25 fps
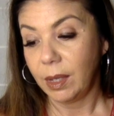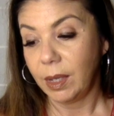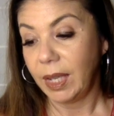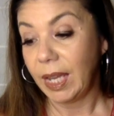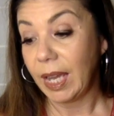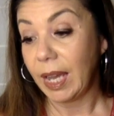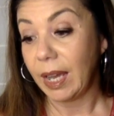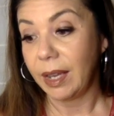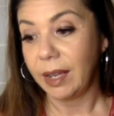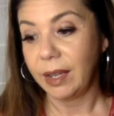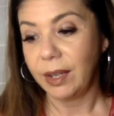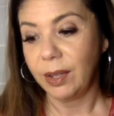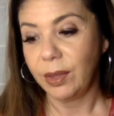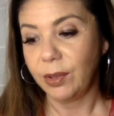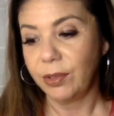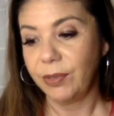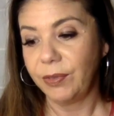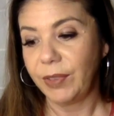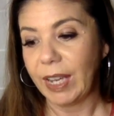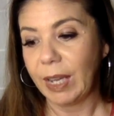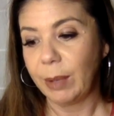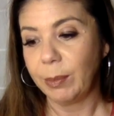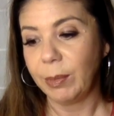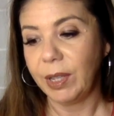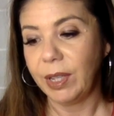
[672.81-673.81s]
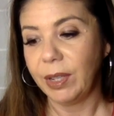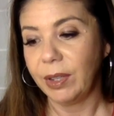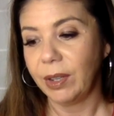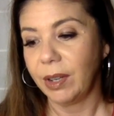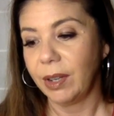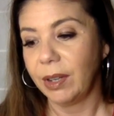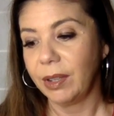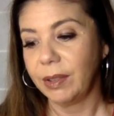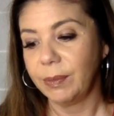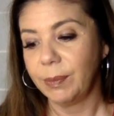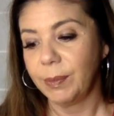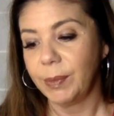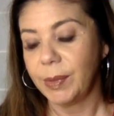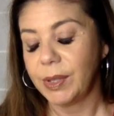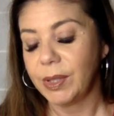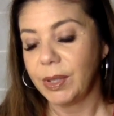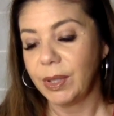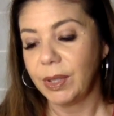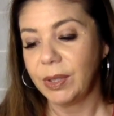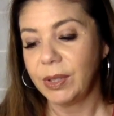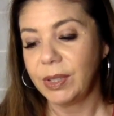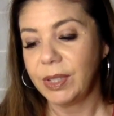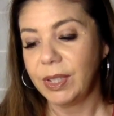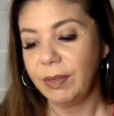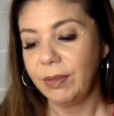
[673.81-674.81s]
Yeah, another family card. So
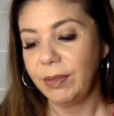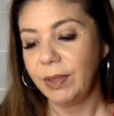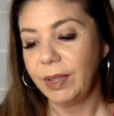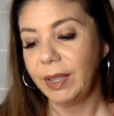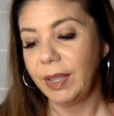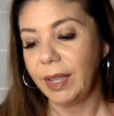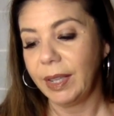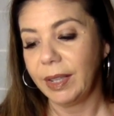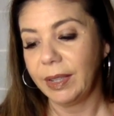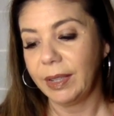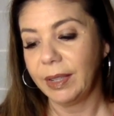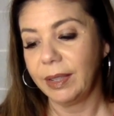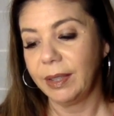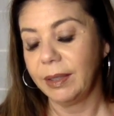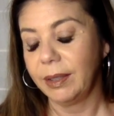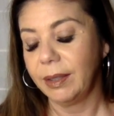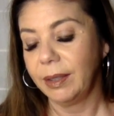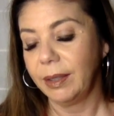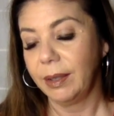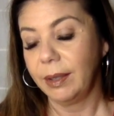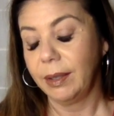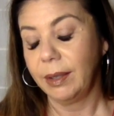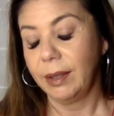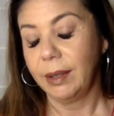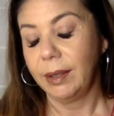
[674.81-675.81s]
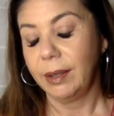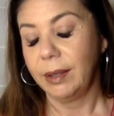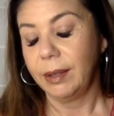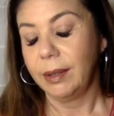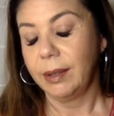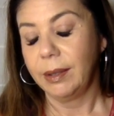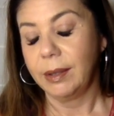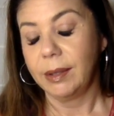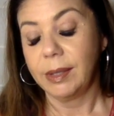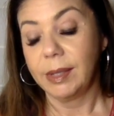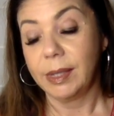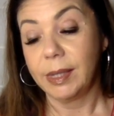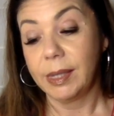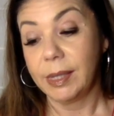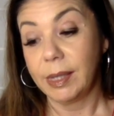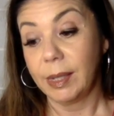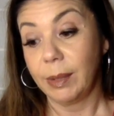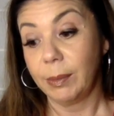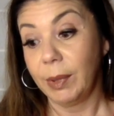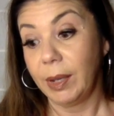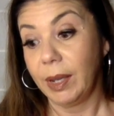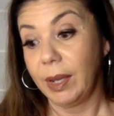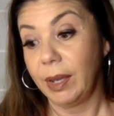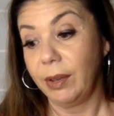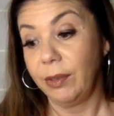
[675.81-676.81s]
there's definitely like
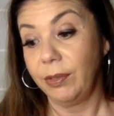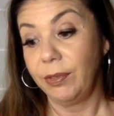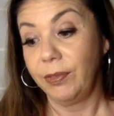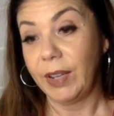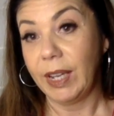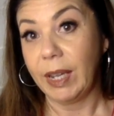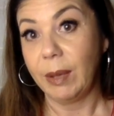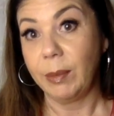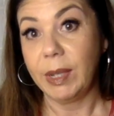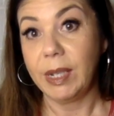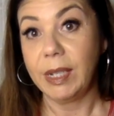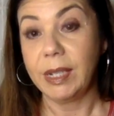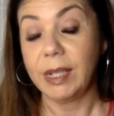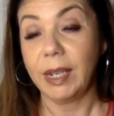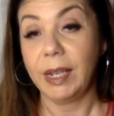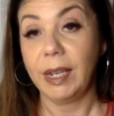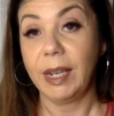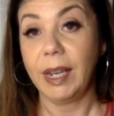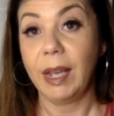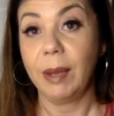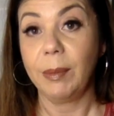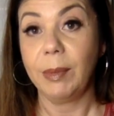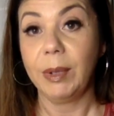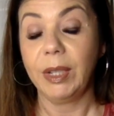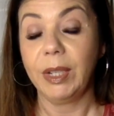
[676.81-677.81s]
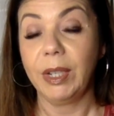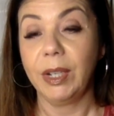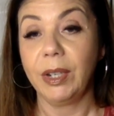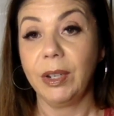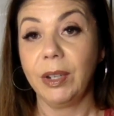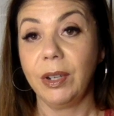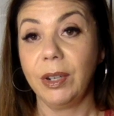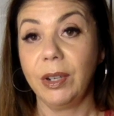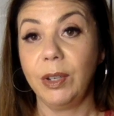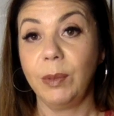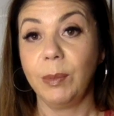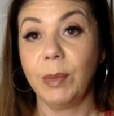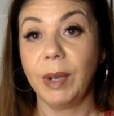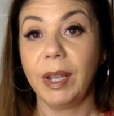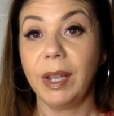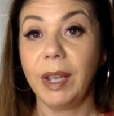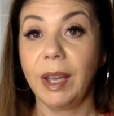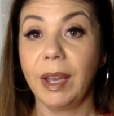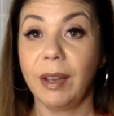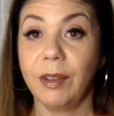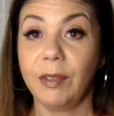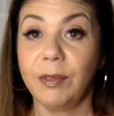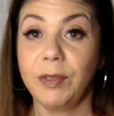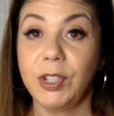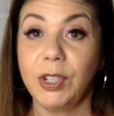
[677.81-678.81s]
some kind of family dynamic here. You might
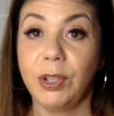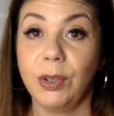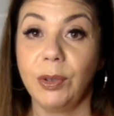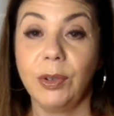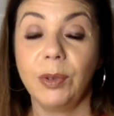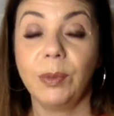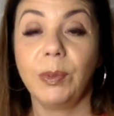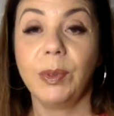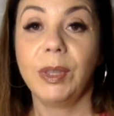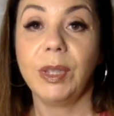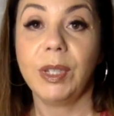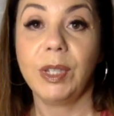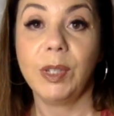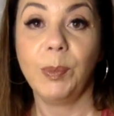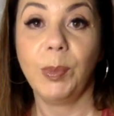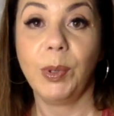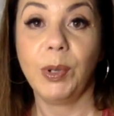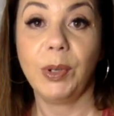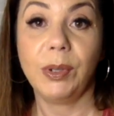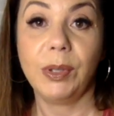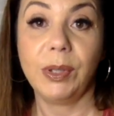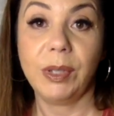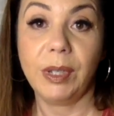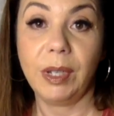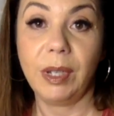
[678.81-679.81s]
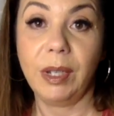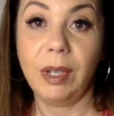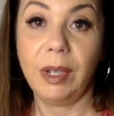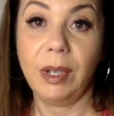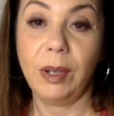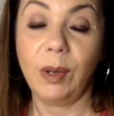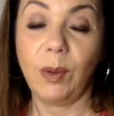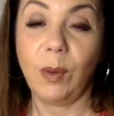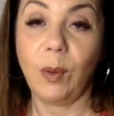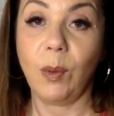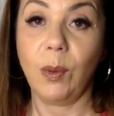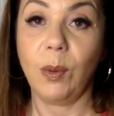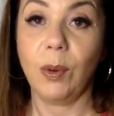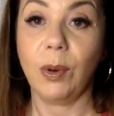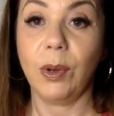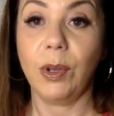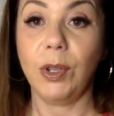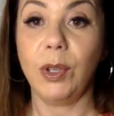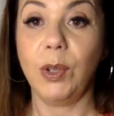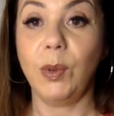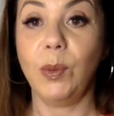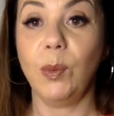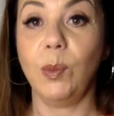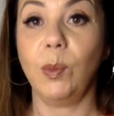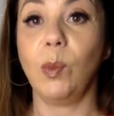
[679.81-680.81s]
have children with this person, or
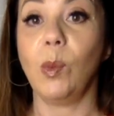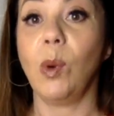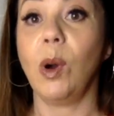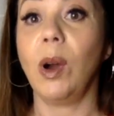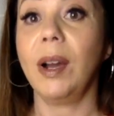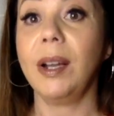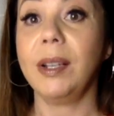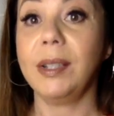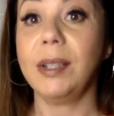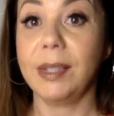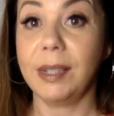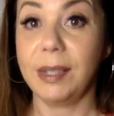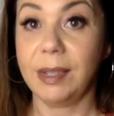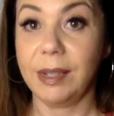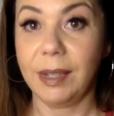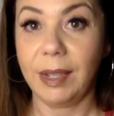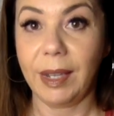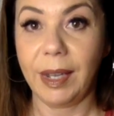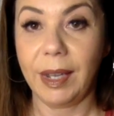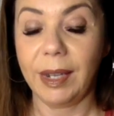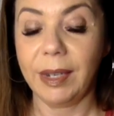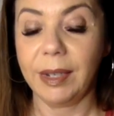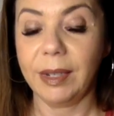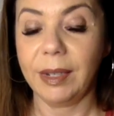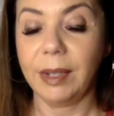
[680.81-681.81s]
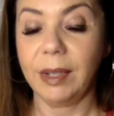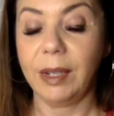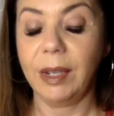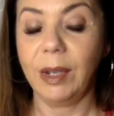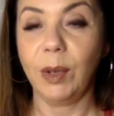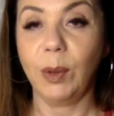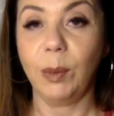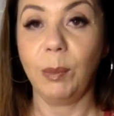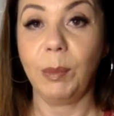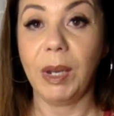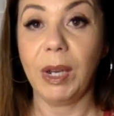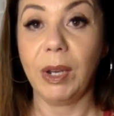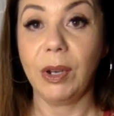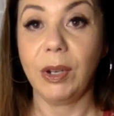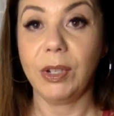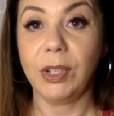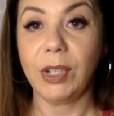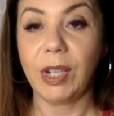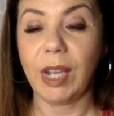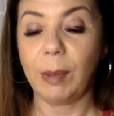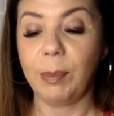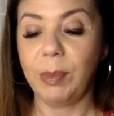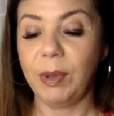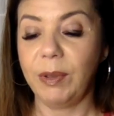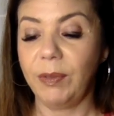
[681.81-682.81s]
you want that, you know, marriage,
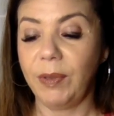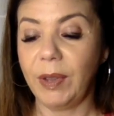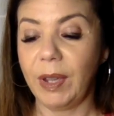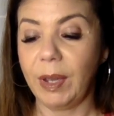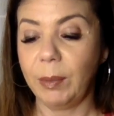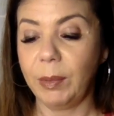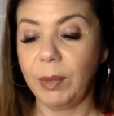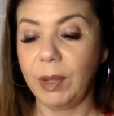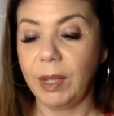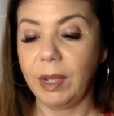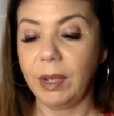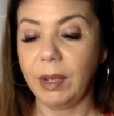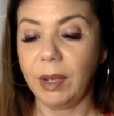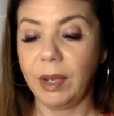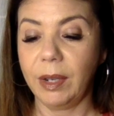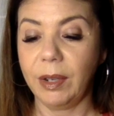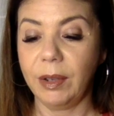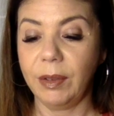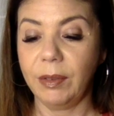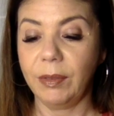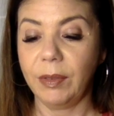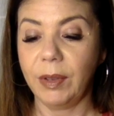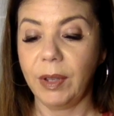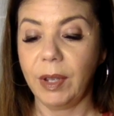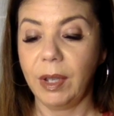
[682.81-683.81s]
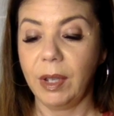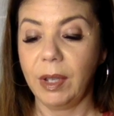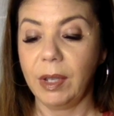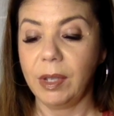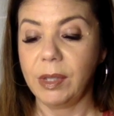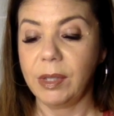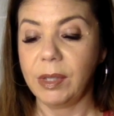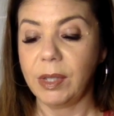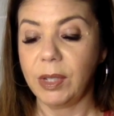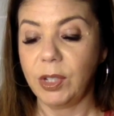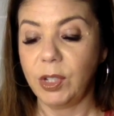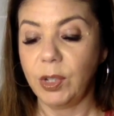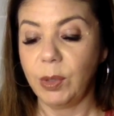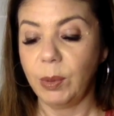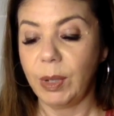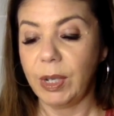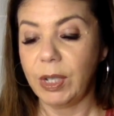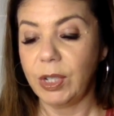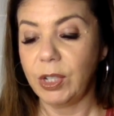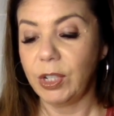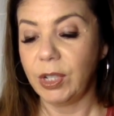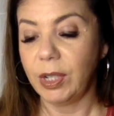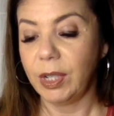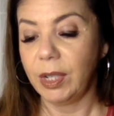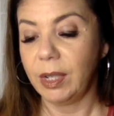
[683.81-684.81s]
happy family kind of
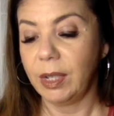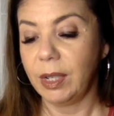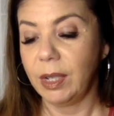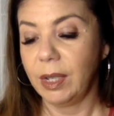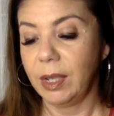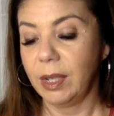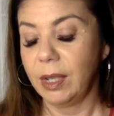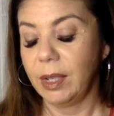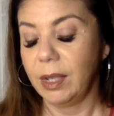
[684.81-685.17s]
situation.